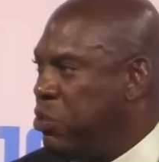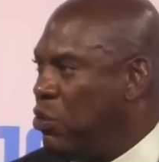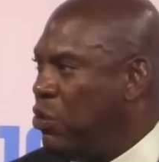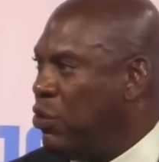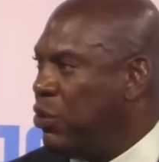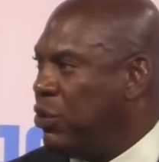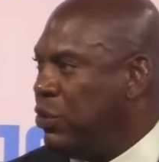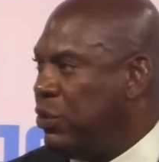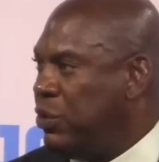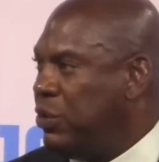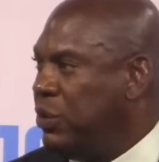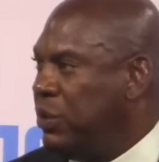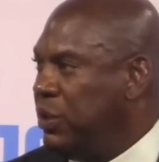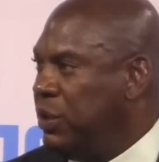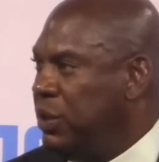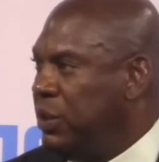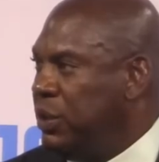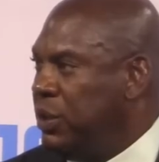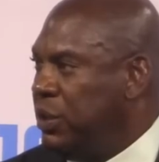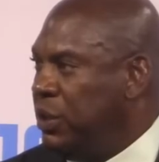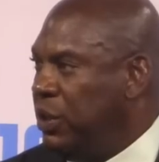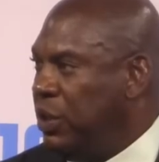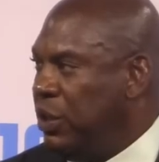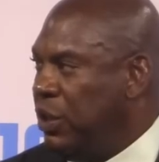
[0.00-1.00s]
portal.
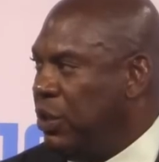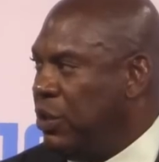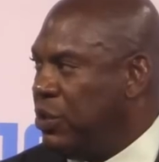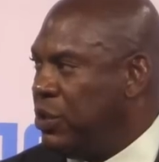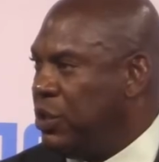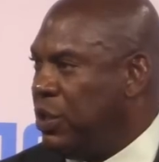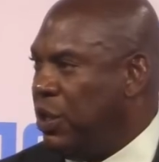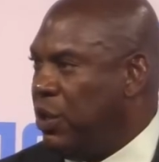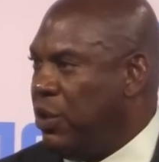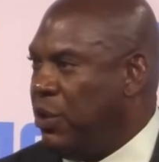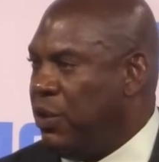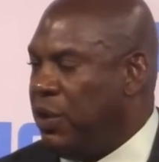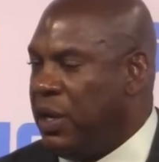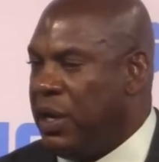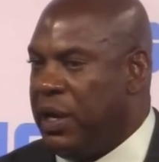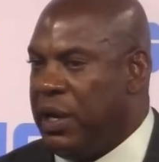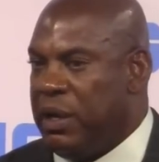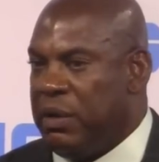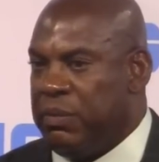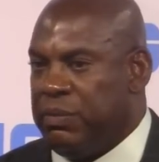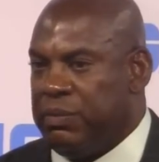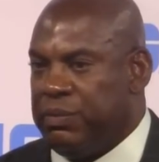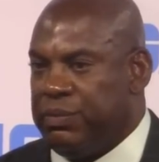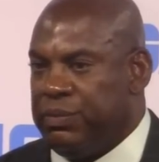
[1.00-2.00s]
You know, so
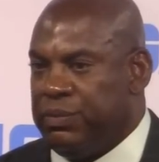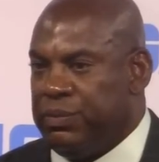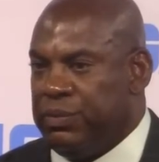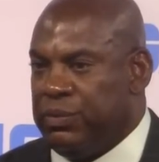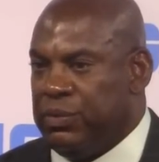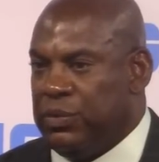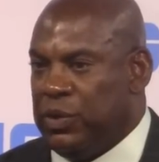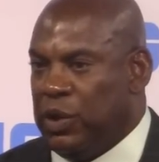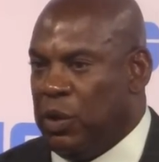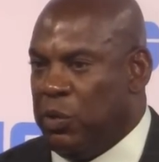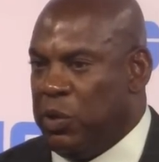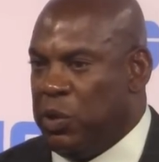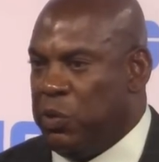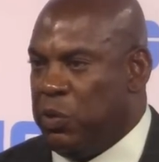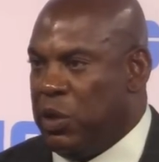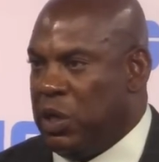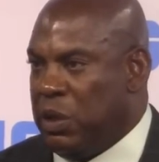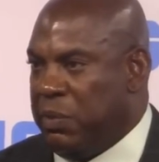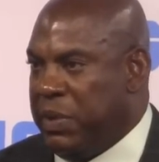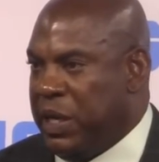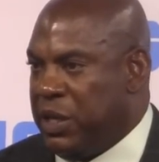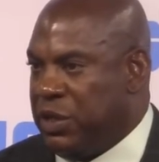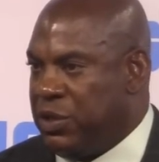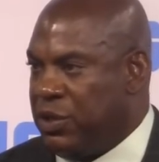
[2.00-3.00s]
um, you know we want
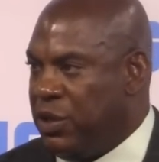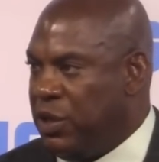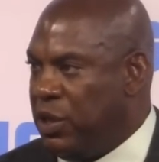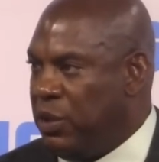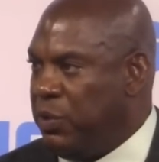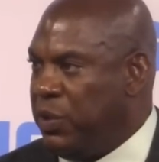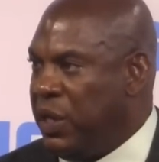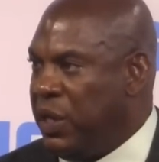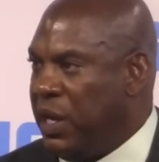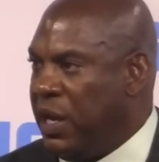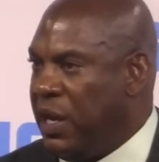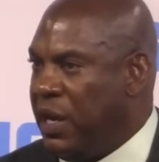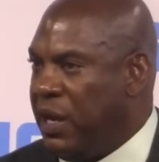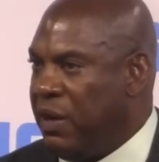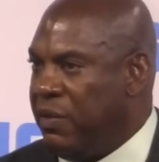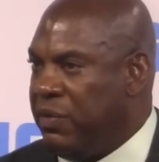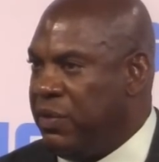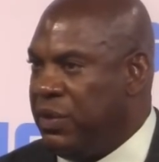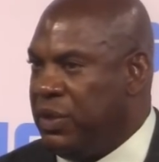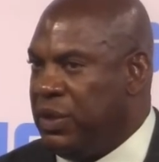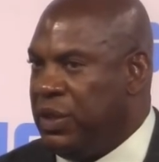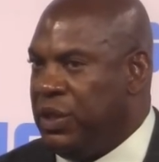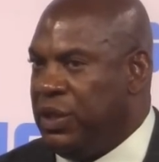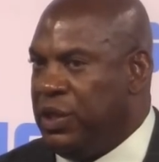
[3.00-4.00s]
to make sure that we have
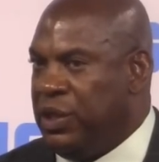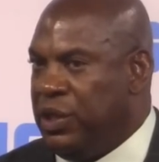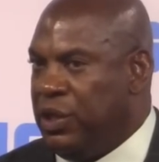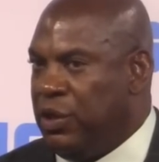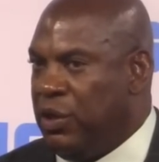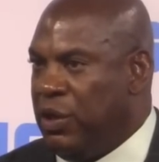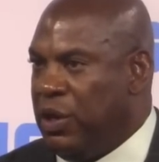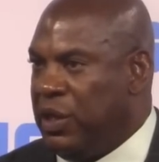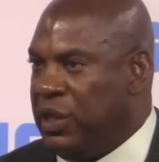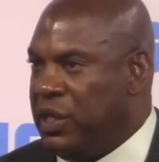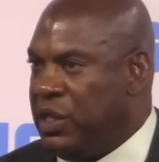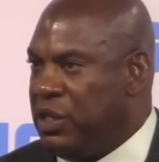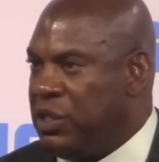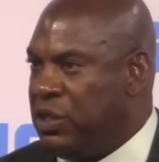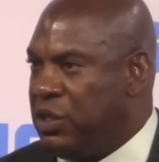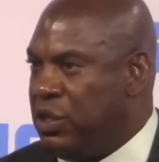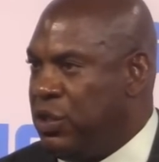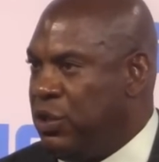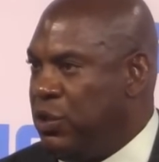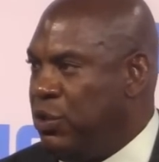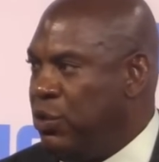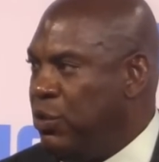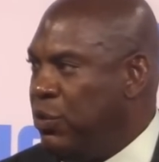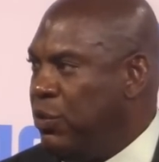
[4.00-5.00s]
you know at least
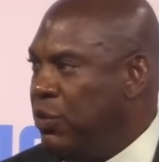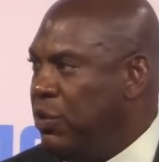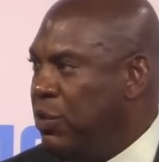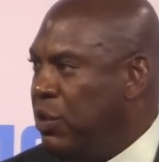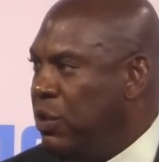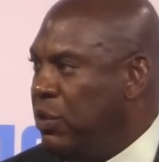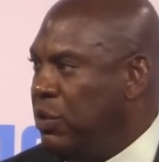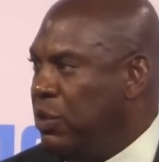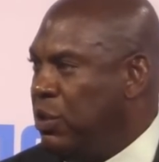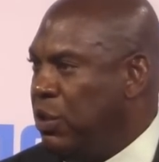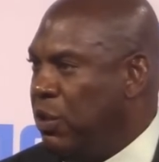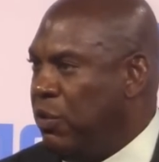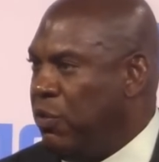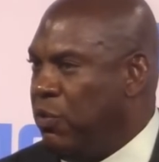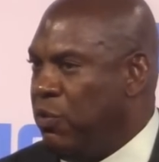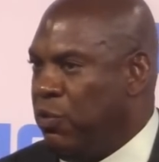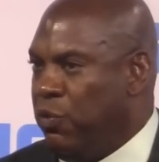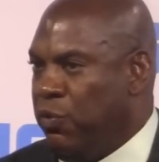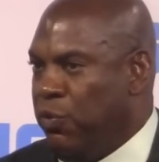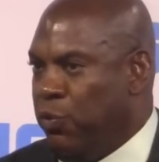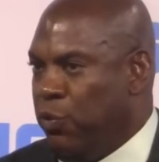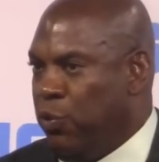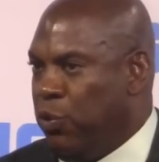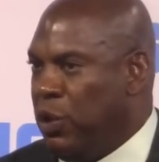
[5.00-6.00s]
two you know,
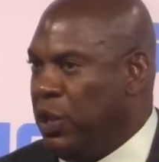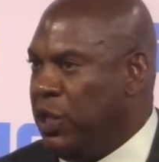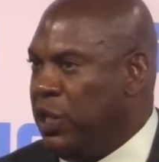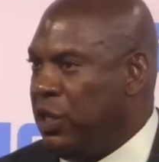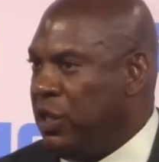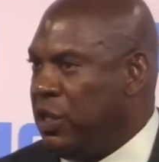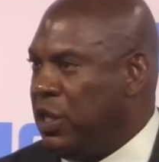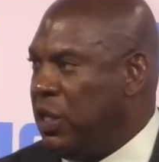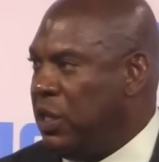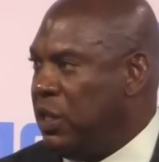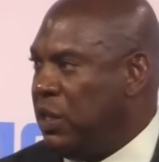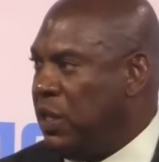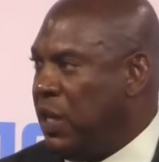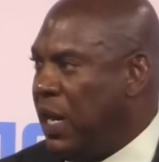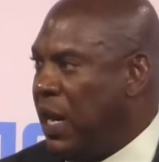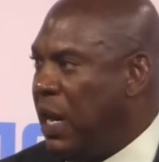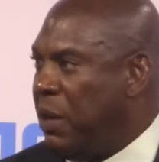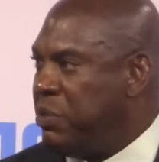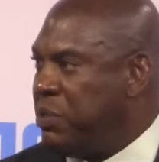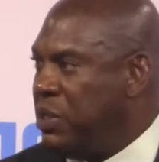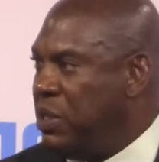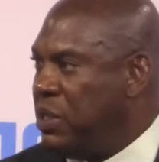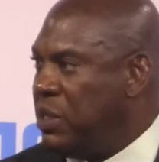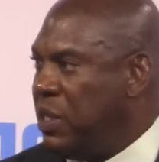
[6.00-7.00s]
really good
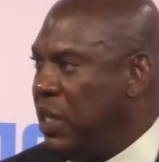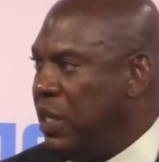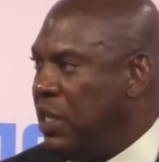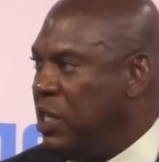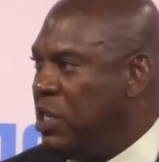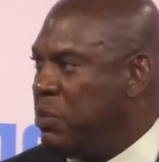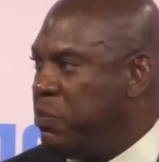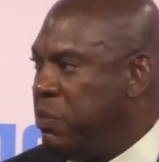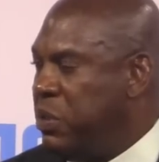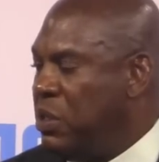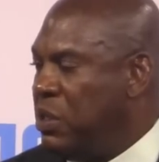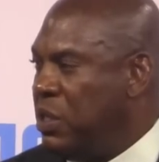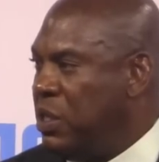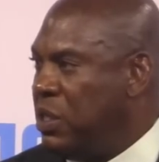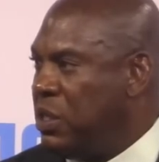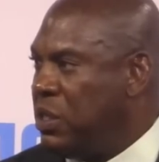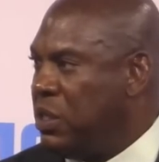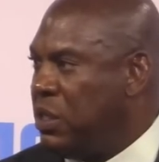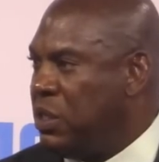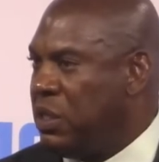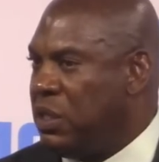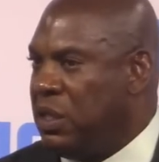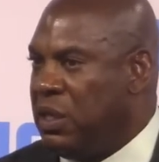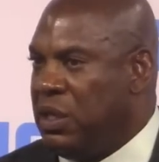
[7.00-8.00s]
options at each
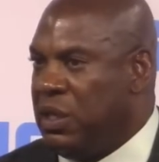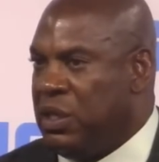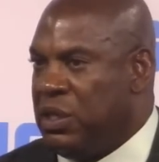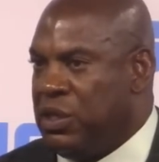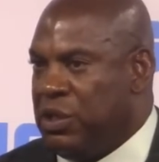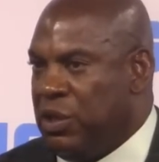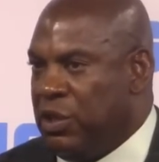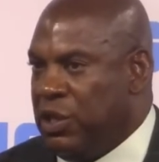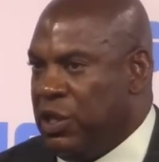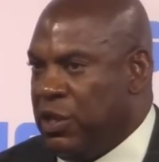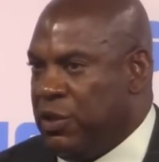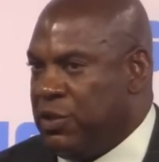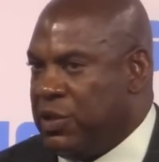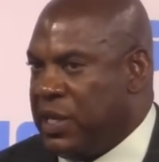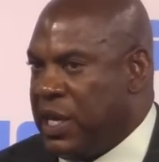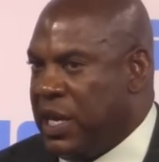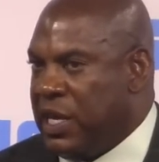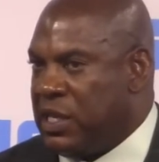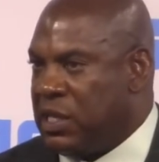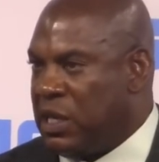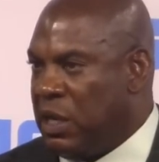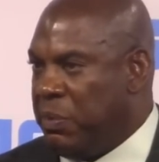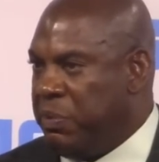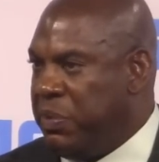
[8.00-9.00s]
position, so those
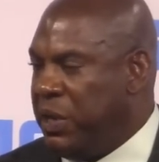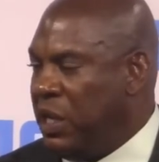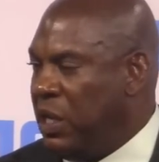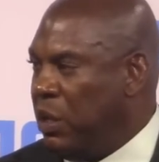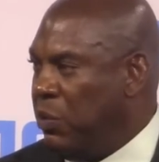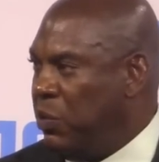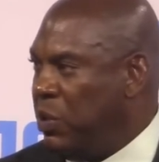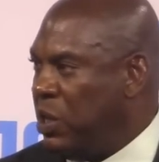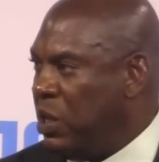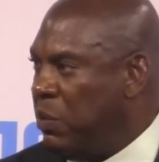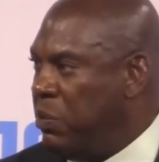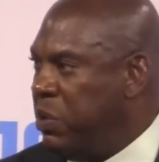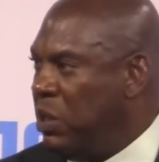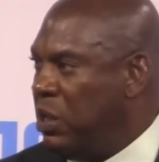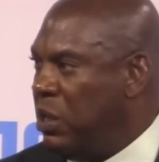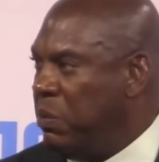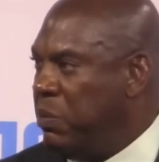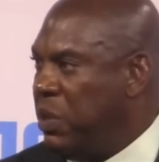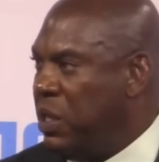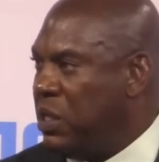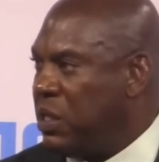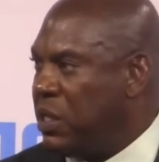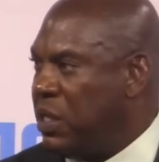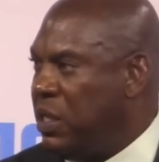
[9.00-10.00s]
guys compete and we can put the
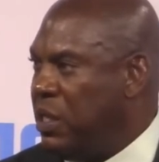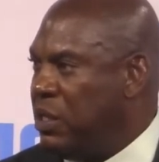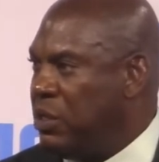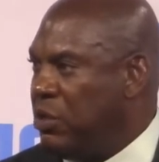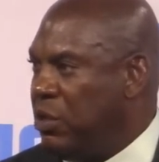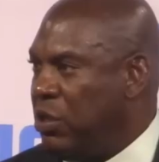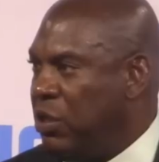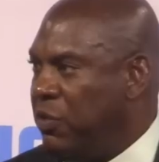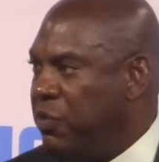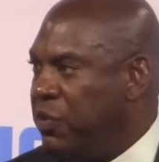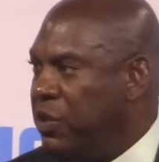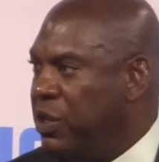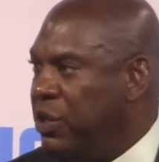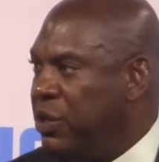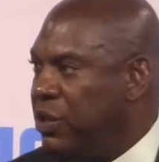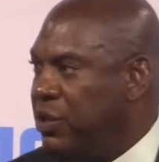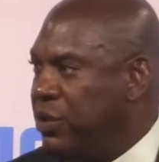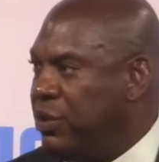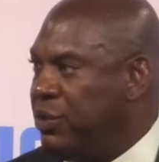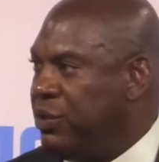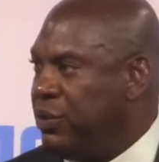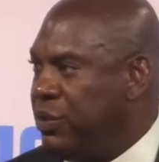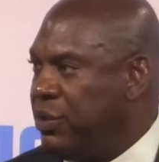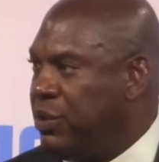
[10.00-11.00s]
best kids on the field.
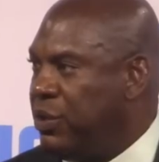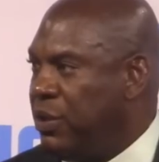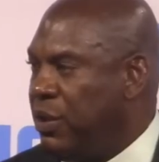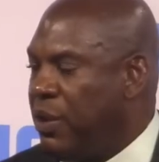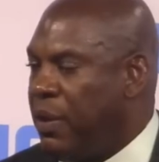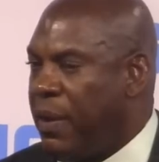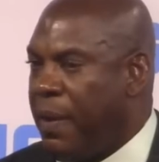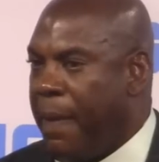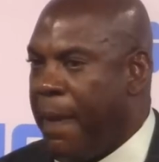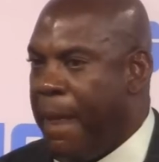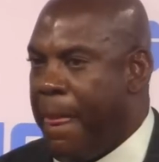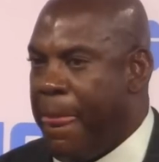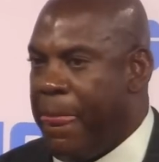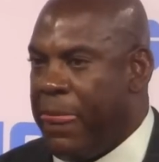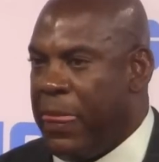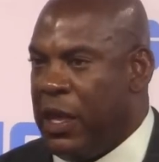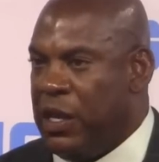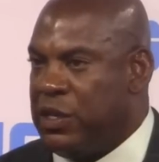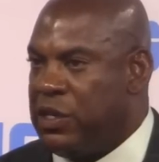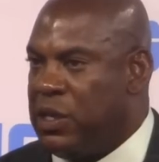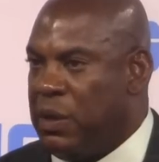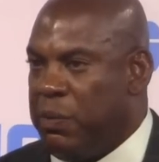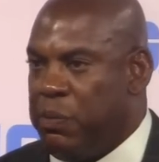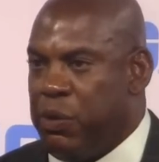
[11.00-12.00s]

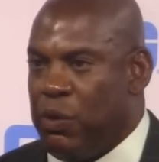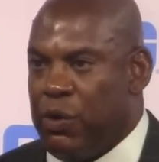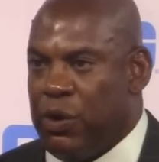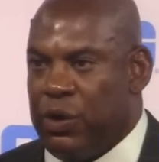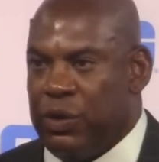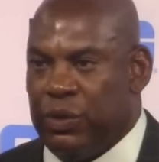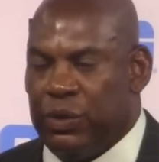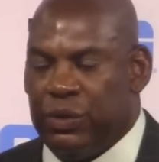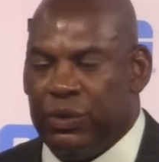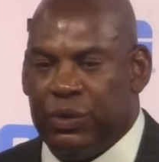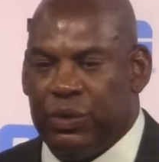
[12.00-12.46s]
It's important.